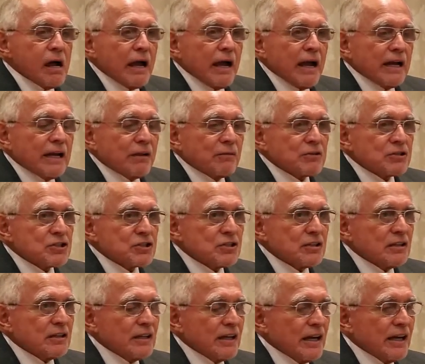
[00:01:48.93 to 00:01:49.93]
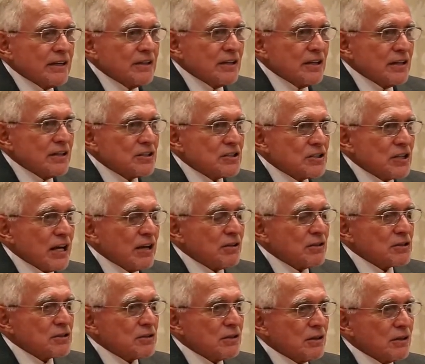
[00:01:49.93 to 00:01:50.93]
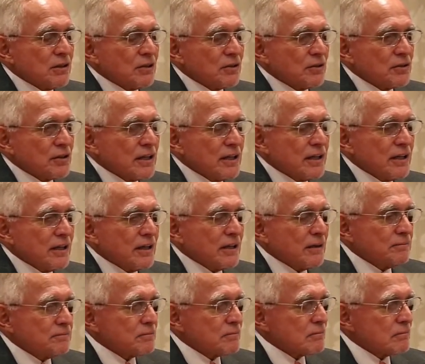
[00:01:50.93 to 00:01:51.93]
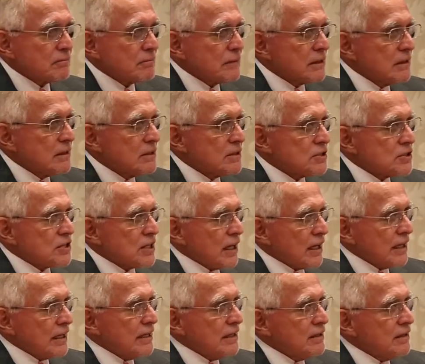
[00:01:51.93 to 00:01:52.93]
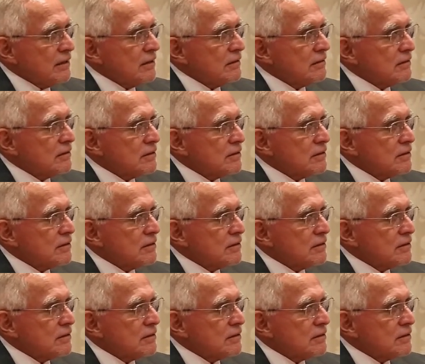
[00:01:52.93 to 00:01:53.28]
And it was, and the sales, uh, or the um, selling